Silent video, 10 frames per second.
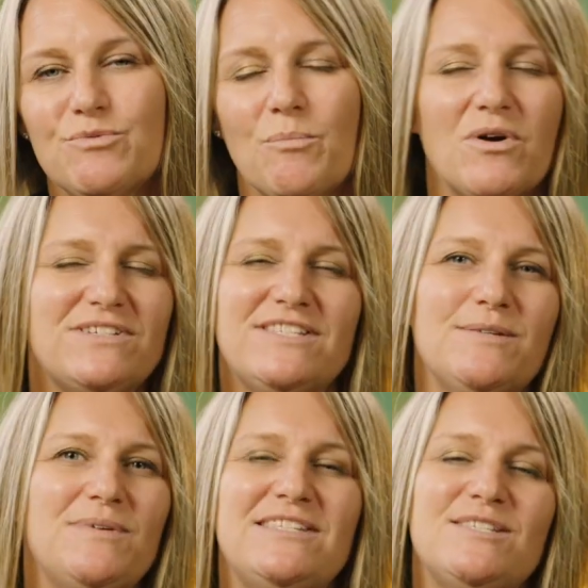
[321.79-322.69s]
where
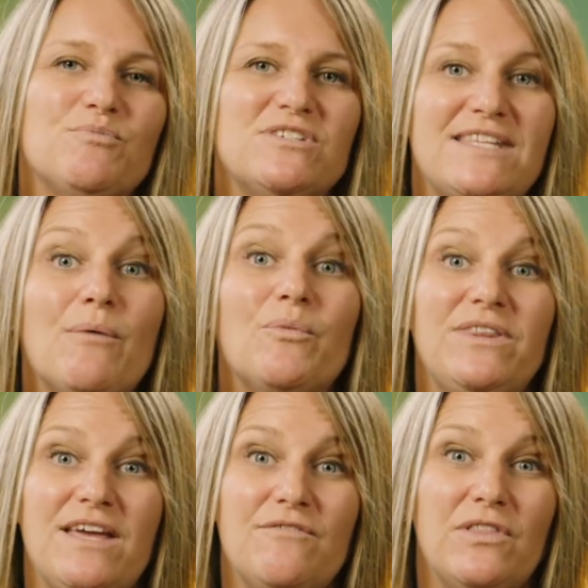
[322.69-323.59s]
participants present
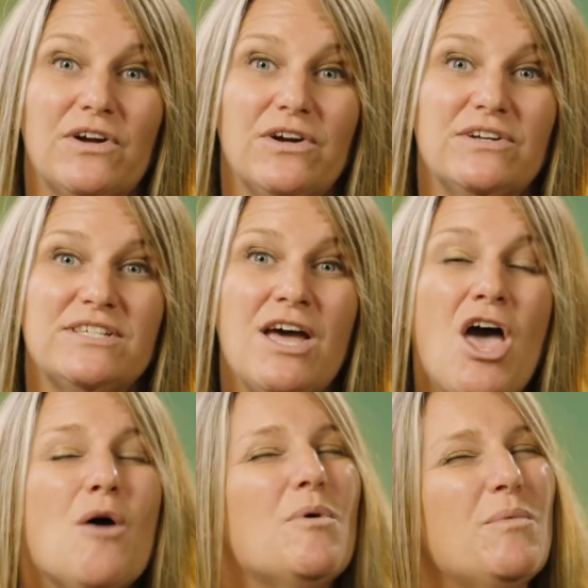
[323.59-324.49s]
what they've learned.
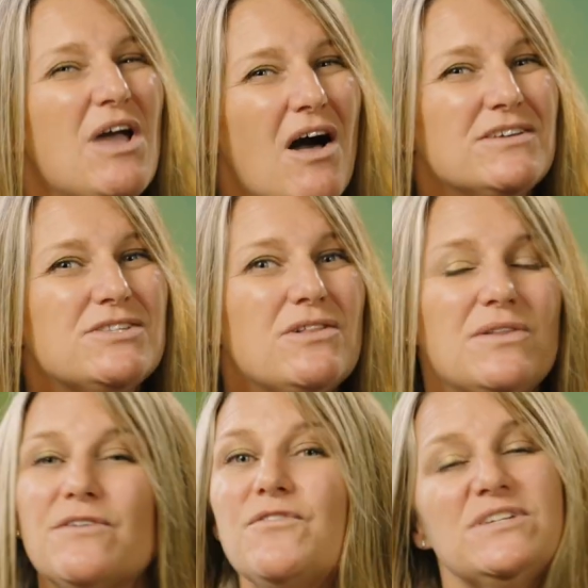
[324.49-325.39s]
But we also
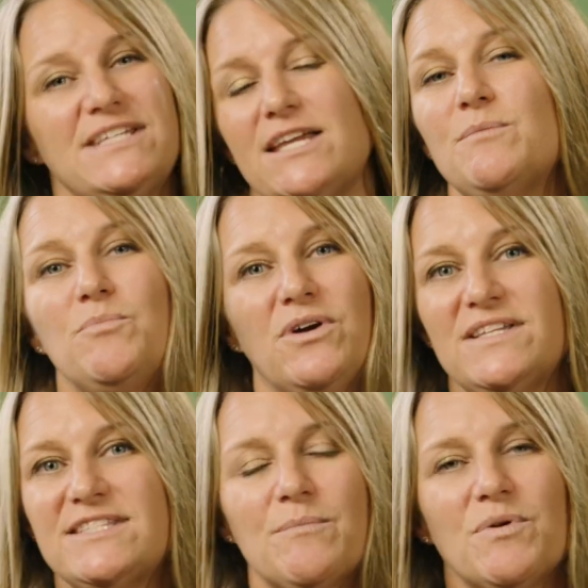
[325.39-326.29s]
look for data
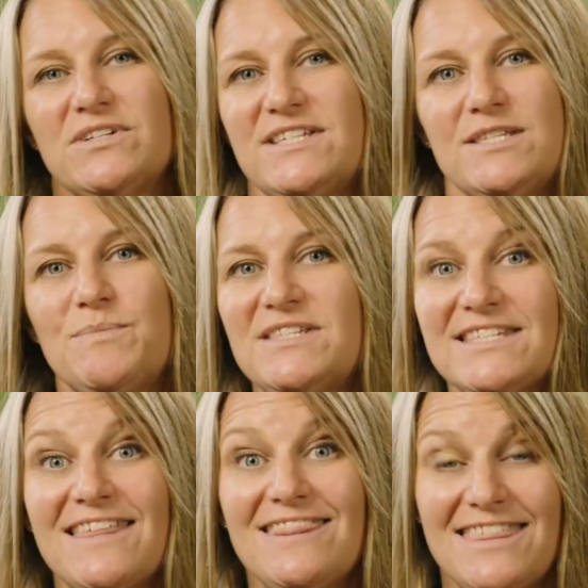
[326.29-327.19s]
points that participants
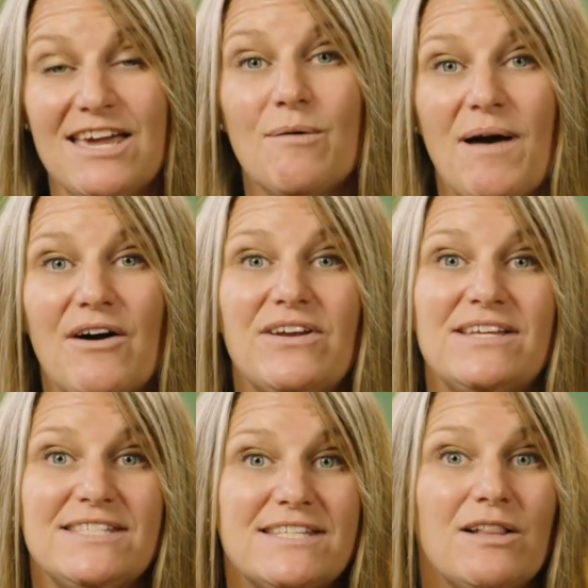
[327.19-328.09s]
can think about
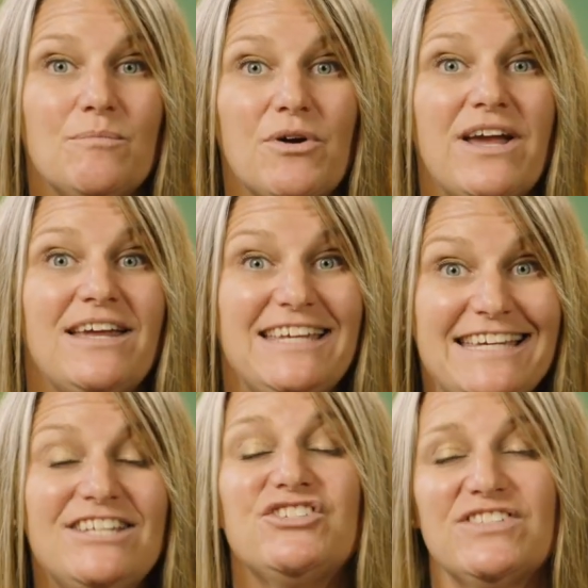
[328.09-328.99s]
and celebrate
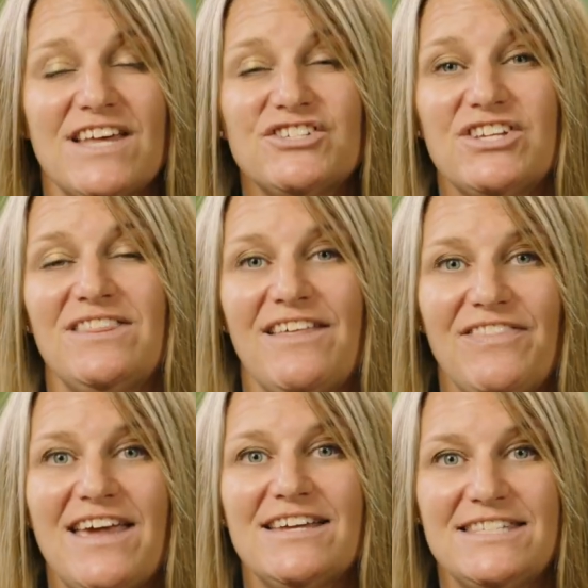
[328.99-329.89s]
each session that
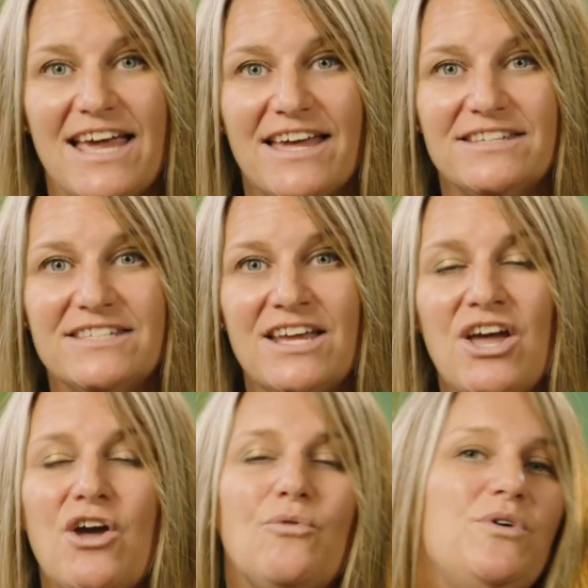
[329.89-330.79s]
they attend.
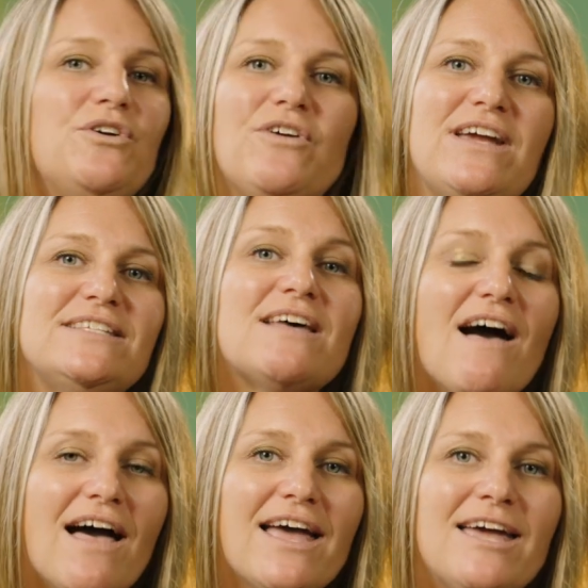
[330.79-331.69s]
We create
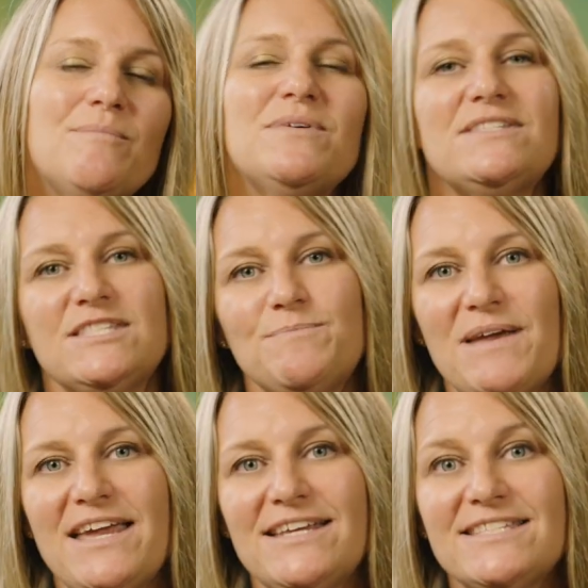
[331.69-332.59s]
time,
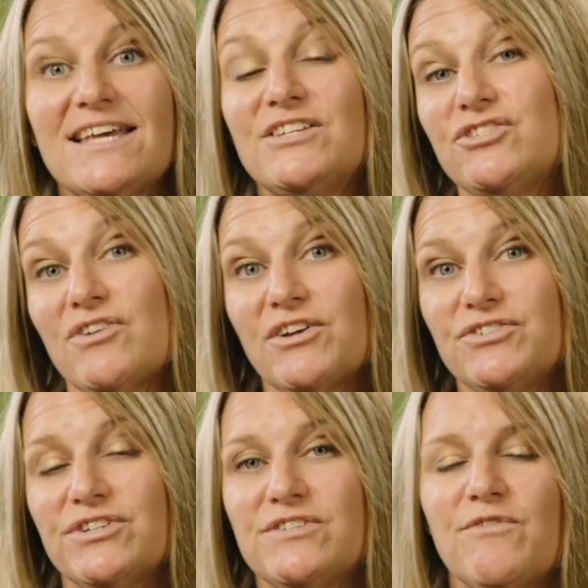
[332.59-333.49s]
space, and structures